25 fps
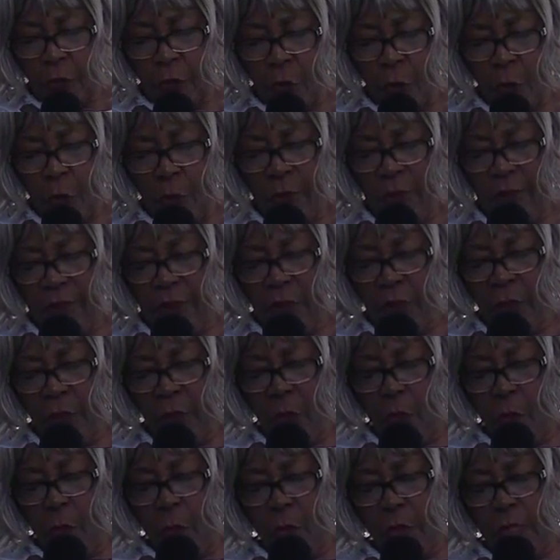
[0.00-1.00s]
joyful
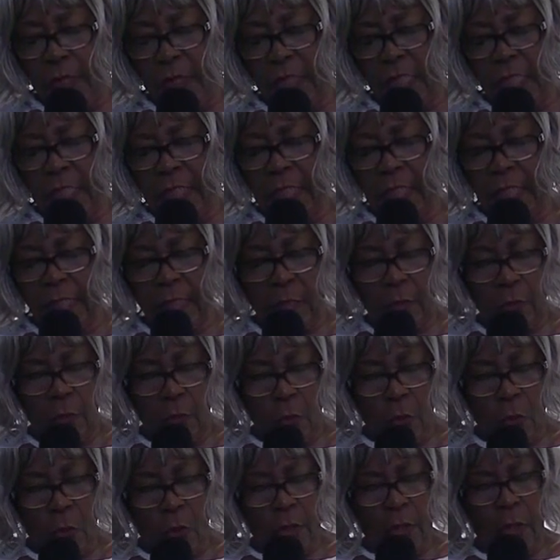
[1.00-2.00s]
noise unto the
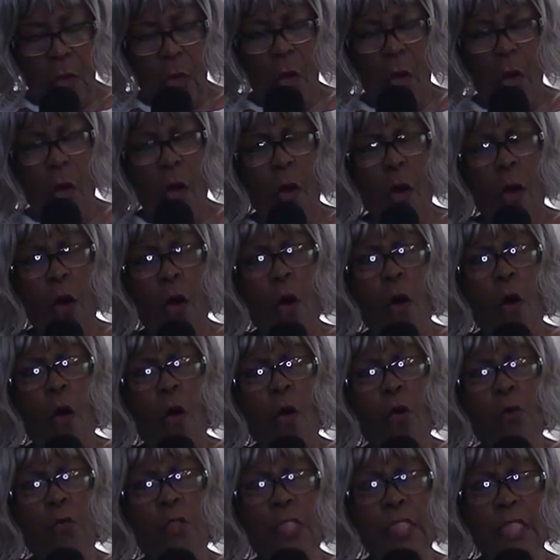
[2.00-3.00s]
Lord,
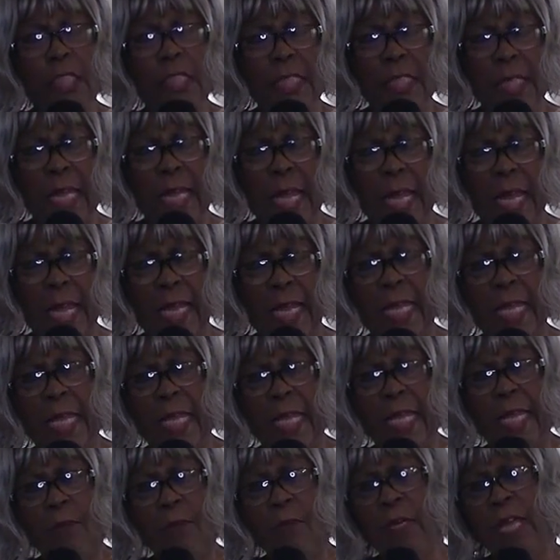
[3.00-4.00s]
all ye land.
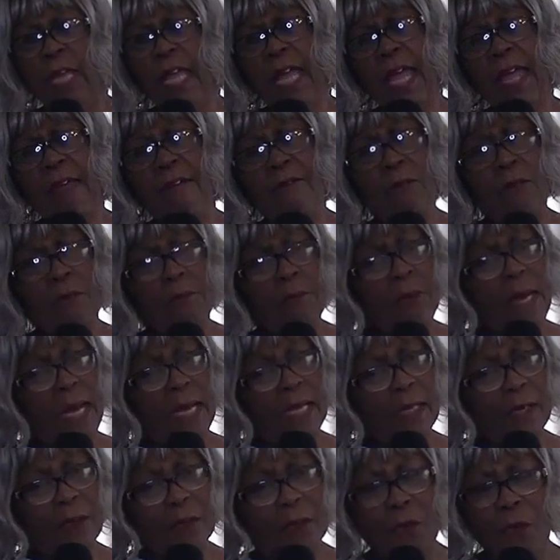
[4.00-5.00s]
He want
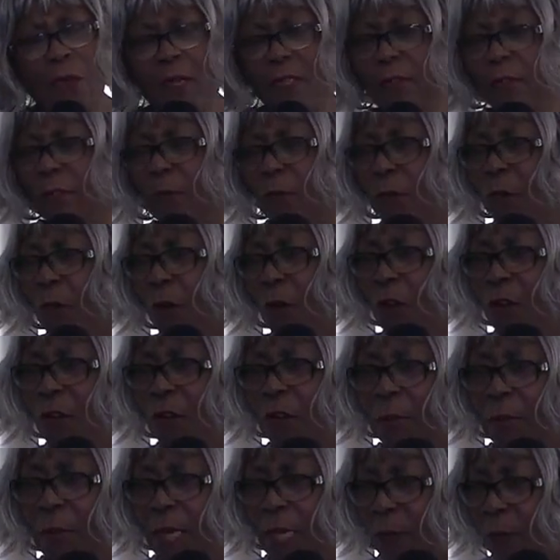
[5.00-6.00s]
everybody across the world
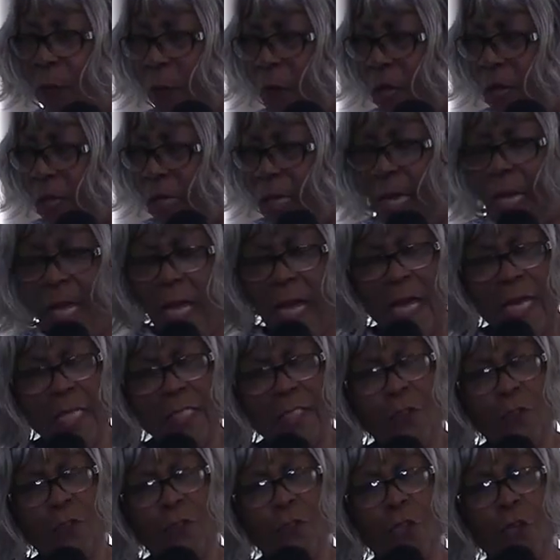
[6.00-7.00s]
to make what?
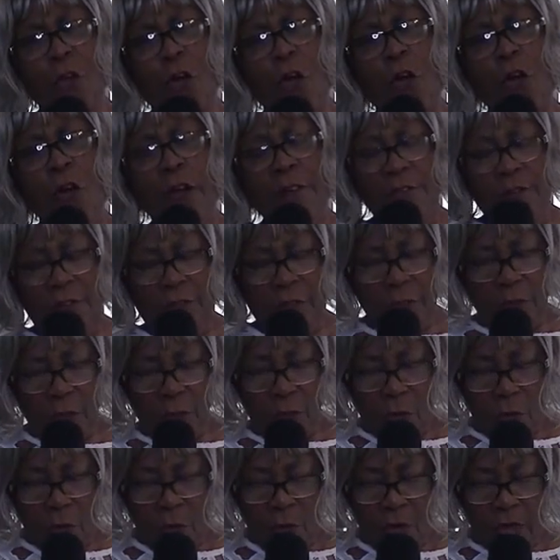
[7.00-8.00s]
A joyful
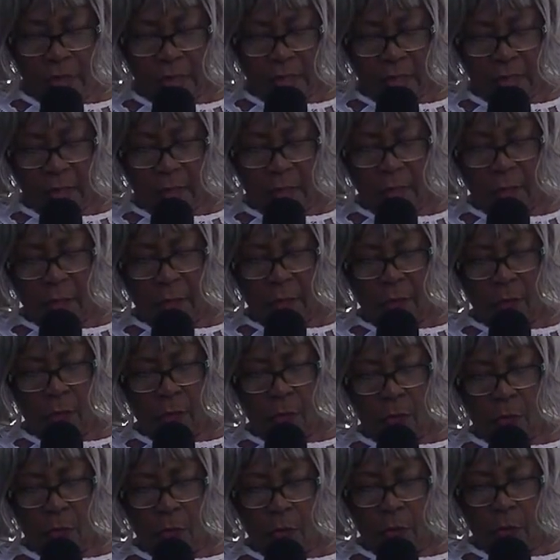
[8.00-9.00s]
noise unto the
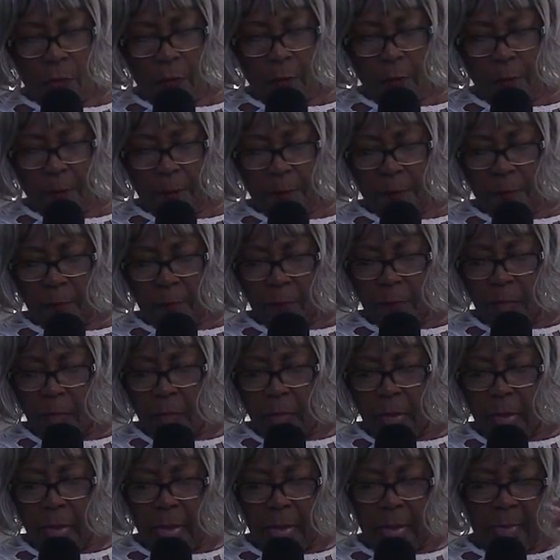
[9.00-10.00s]
Lord.
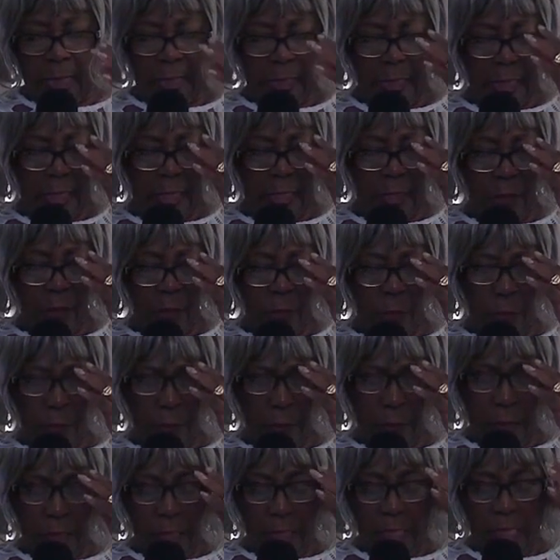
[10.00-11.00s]
Hallelujah.
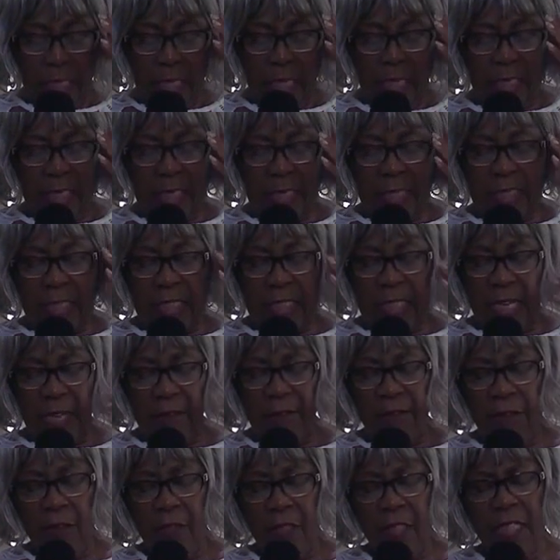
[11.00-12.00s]
It is
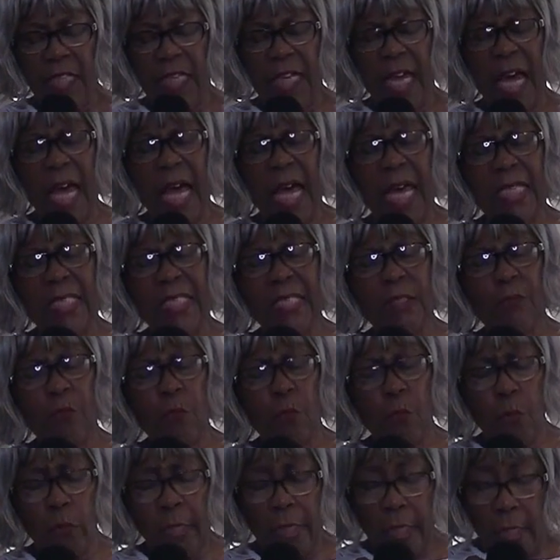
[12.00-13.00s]
never God's
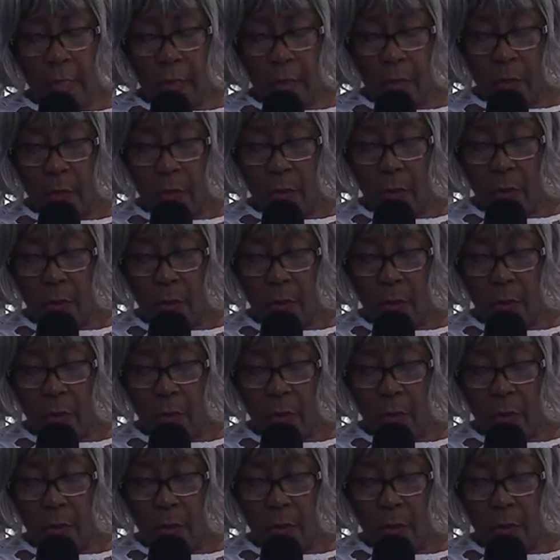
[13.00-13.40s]
will